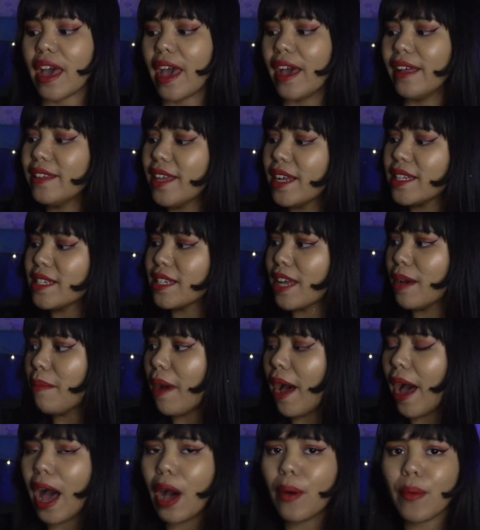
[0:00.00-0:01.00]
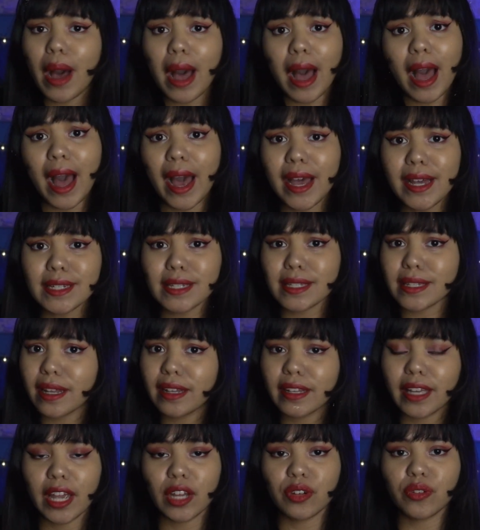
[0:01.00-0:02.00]
and yet somehow I
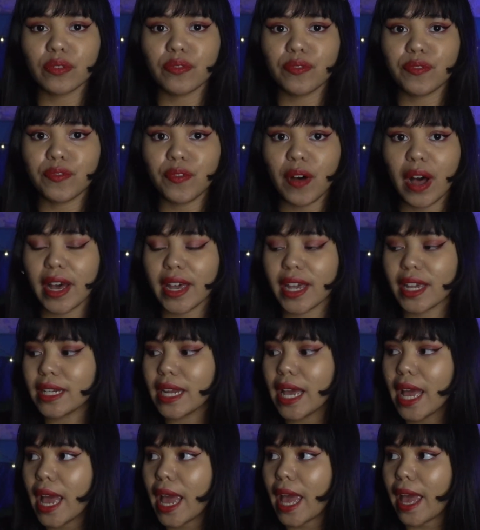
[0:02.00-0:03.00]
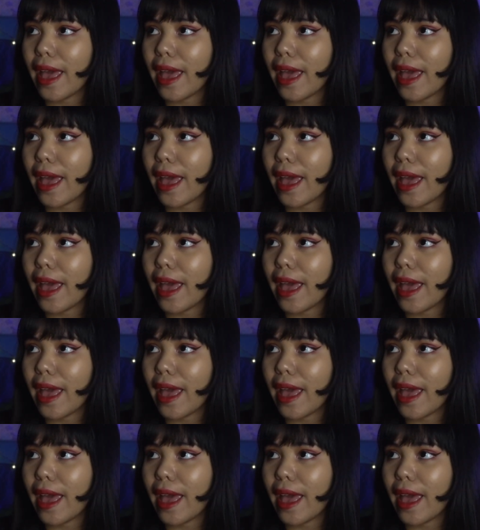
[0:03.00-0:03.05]
still cannot find